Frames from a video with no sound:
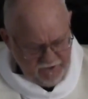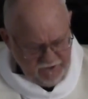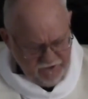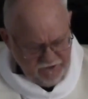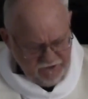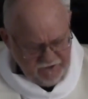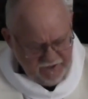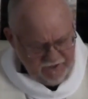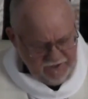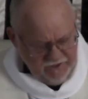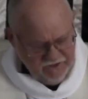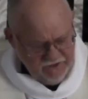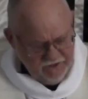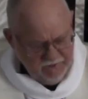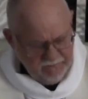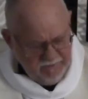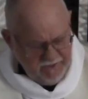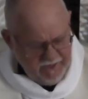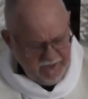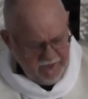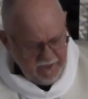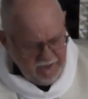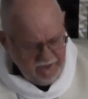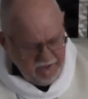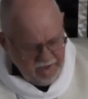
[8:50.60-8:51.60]
Wednesday, is the
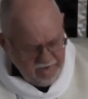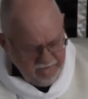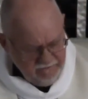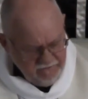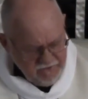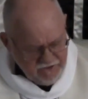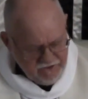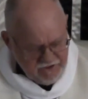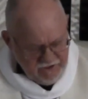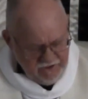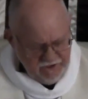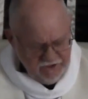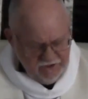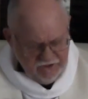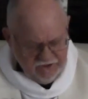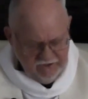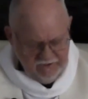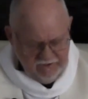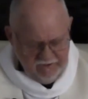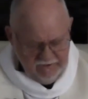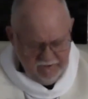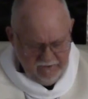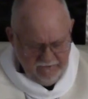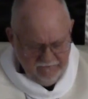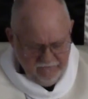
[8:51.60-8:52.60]
beginning of a season
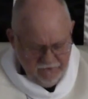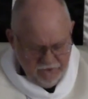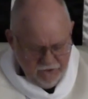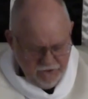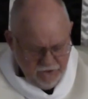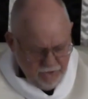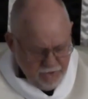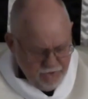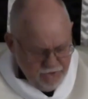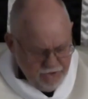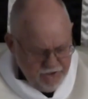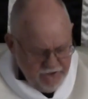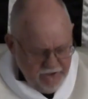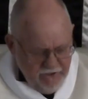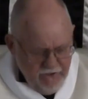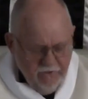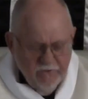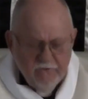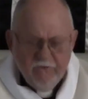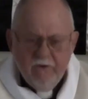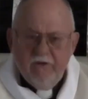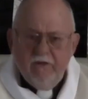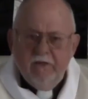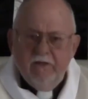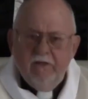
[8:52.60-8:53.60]
of the church
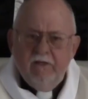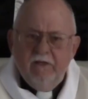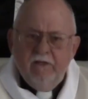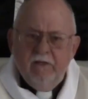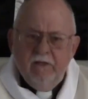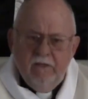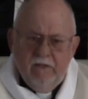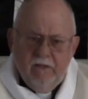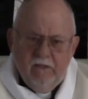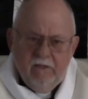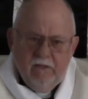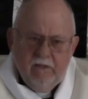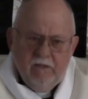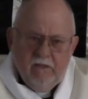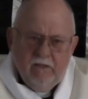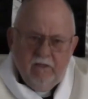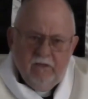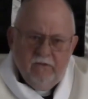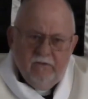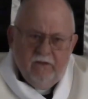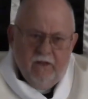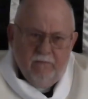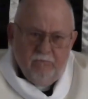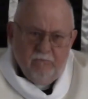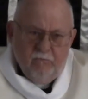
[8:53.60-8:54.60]
year
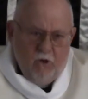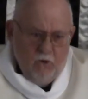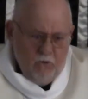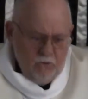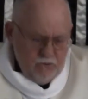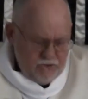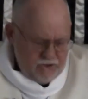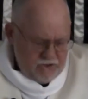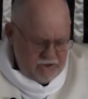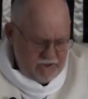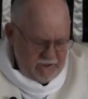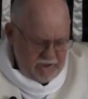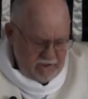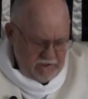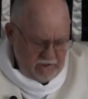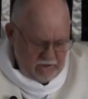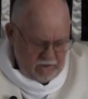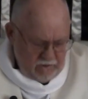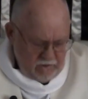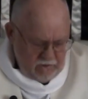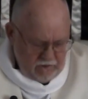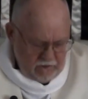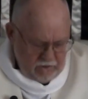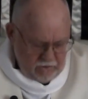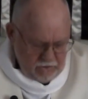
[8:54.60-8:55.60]
that most in
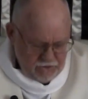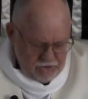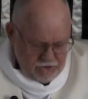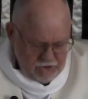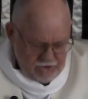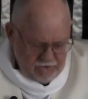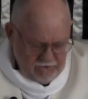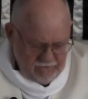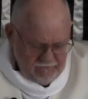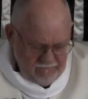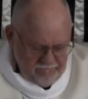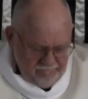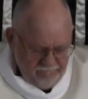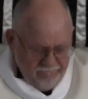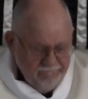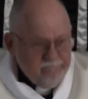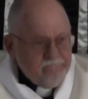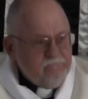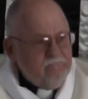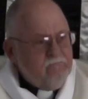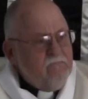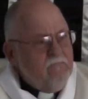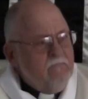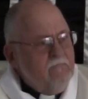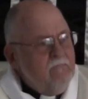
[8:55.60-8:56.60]
our culture,
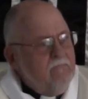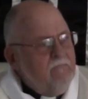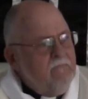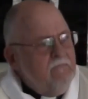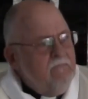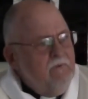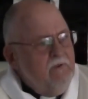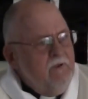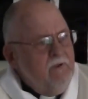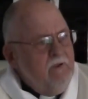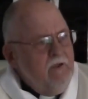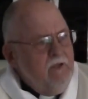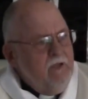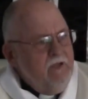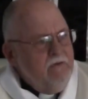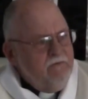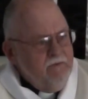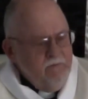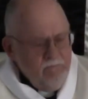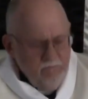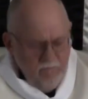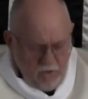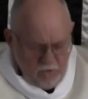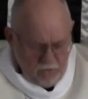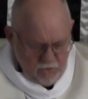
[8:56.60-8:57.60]

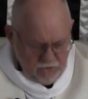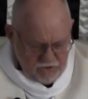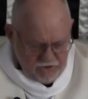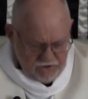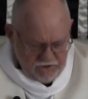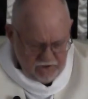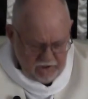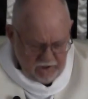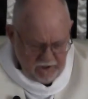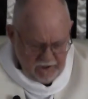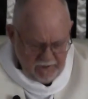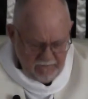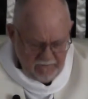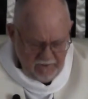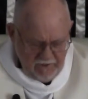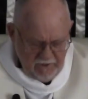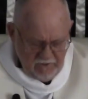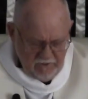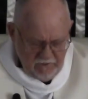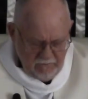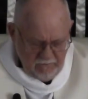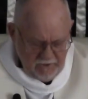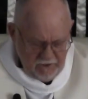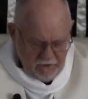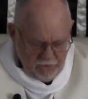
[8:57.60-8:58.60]
even most
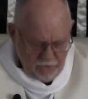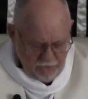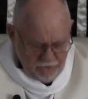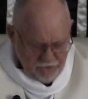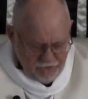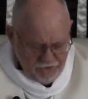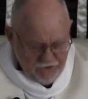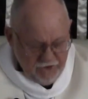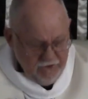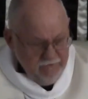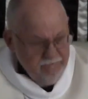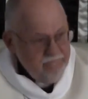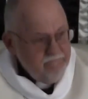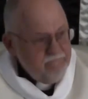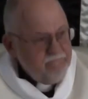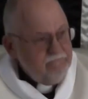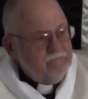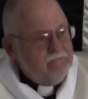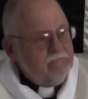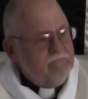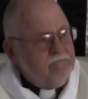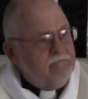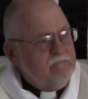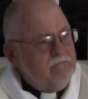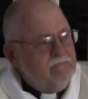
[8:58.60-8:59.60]
claiming to be Christian,
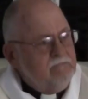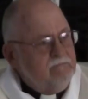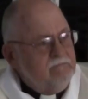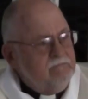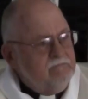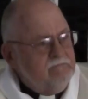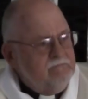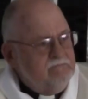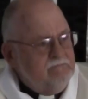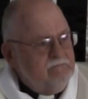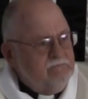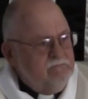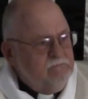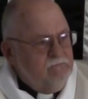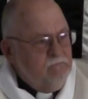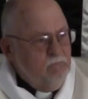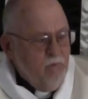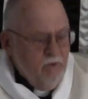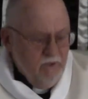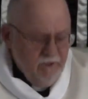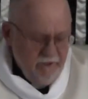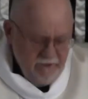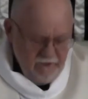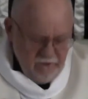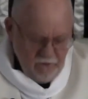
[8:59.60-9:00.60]

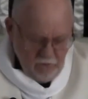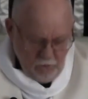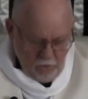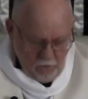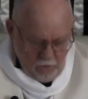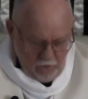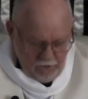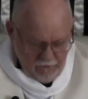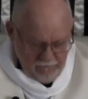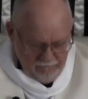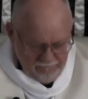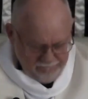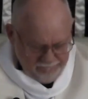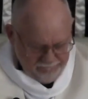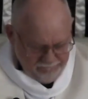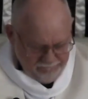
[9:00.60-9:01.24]
will ignore.